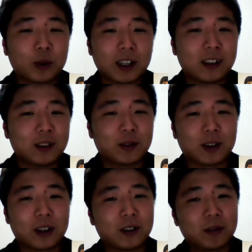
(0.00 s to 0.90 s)
what I look
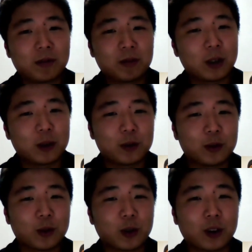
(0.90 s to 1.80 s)
for. I don't go
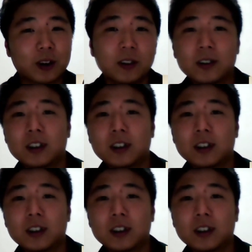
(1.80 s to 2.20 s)
for,